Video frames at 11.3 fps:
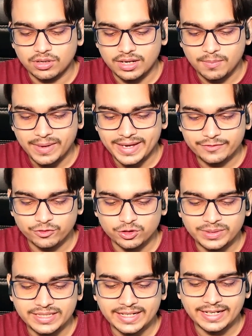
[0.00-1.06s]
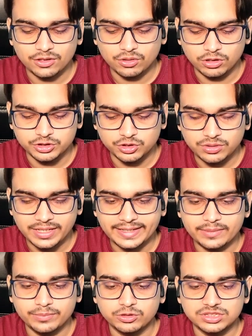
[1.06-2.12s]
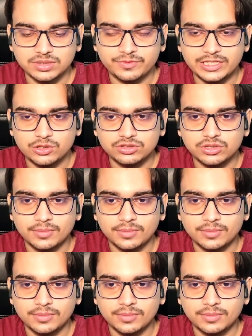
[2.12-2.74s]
a mic for me, and also I can post some videos